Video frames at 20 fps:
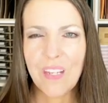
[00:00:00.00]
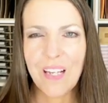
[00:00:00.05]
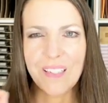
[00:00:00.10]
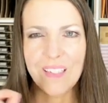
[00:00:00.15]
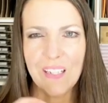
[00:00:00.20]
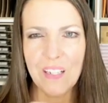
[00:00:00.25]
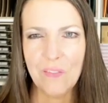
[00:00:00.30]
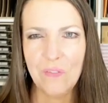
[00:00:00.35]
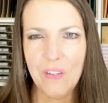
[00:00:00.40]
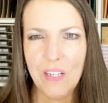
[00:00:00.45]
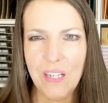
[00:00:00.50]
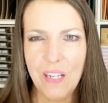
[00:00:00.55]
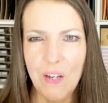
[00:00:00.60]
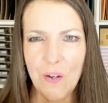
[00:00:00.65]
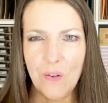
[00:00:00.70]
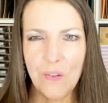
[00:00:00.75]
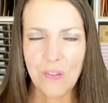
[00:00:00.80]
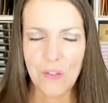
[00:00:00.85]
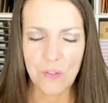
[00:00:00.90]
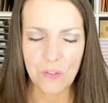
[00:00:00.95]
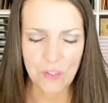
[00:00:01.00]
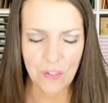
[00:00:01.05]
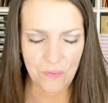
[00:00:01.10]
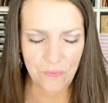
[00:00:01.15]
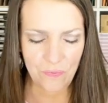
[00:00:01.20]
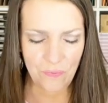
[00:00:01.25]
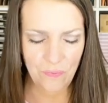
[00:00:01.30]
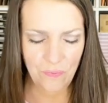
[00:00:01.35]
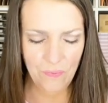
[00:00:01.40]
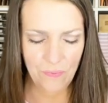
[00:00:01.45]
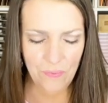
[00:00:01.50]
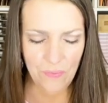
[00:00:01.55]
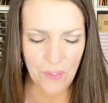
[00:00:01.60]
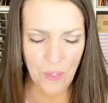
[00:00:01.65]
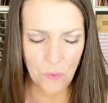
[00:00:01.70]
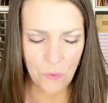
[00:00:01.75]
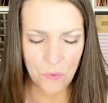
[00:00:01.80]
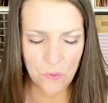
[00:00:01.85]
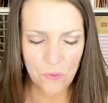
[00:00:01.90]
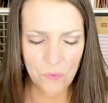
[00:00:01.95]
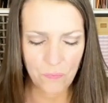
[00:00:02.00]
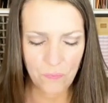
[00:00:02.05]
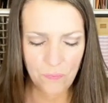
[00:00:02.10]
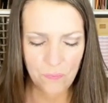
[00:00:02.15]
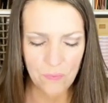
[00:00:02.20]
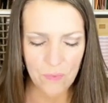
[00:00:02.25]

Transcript: I did a video on those, uh, those